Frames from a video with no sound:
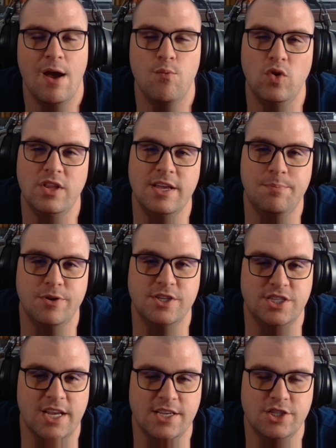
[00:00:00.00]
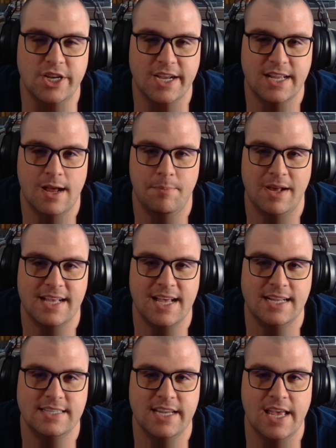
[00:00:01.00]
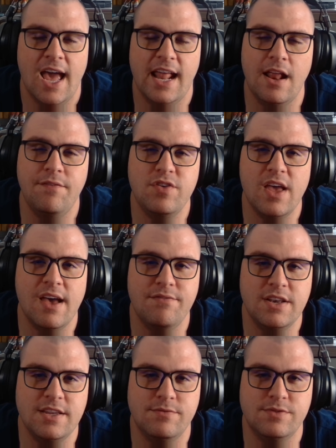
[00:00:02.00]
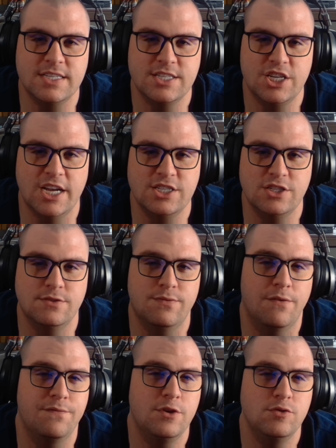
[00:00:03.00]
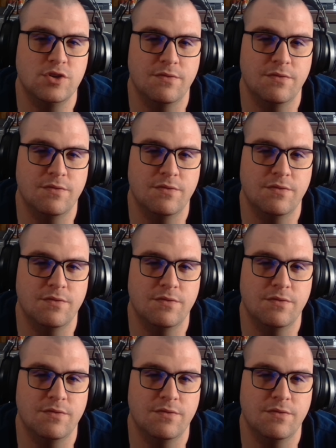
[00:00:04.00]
I really appreciate you checking out my content. And if you have any suggestions for future